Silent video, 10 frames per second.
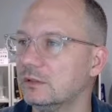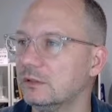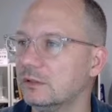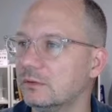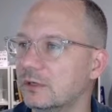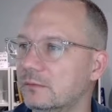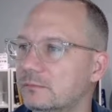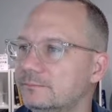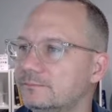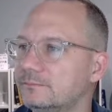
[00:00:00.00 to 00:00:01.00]
There we go.
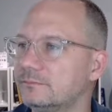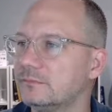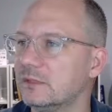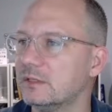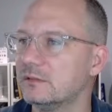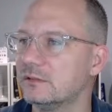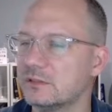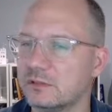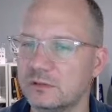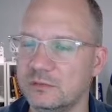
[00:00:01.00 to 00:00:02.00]
That looks
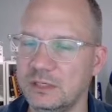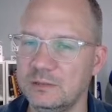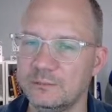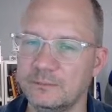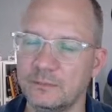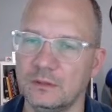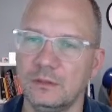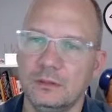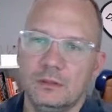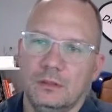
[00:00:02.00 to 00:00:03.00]
good to me.
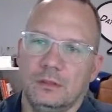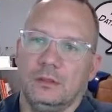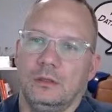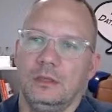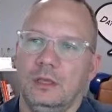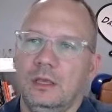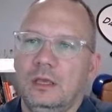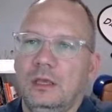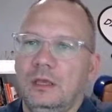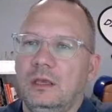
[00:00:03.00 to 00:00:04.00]

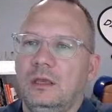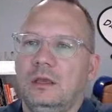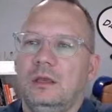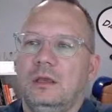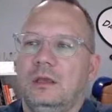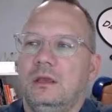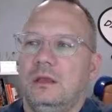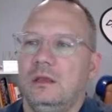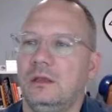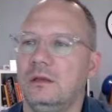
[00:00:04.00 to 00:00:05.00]

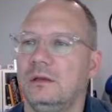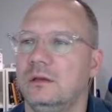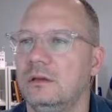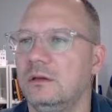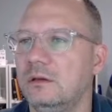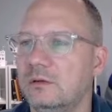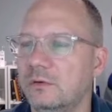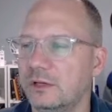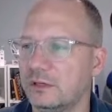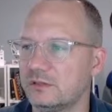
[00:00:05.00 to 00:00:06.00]
And
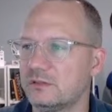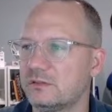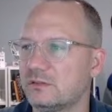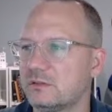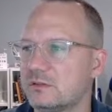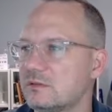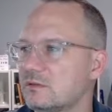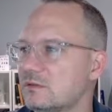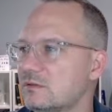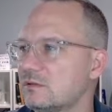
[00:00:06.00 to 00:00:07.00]
what
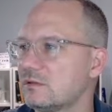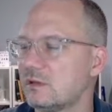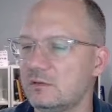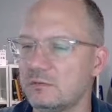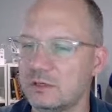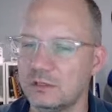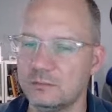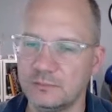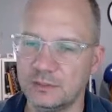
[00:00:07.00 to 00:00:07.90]
else? I think we're good.